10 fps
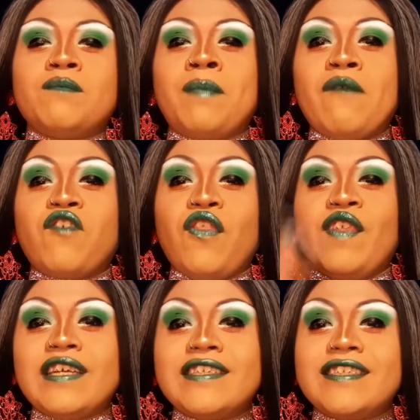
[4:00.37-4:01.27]
But for
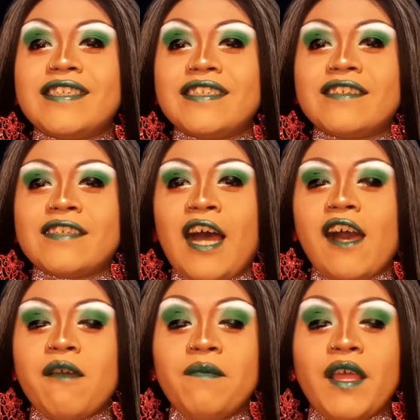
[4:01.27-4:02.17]
this
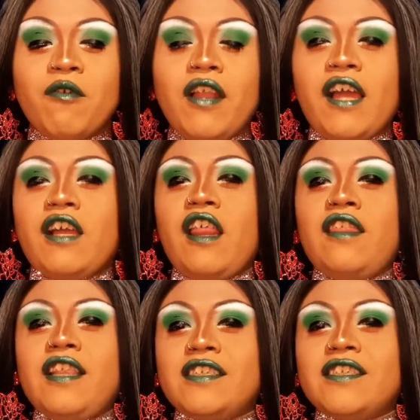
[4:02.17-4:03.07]
time, they were like,
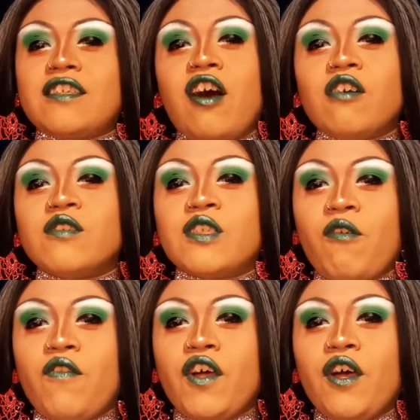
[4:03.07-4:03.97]
this is also
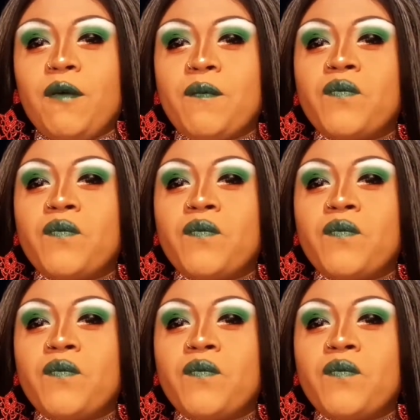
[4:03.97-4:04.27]
the.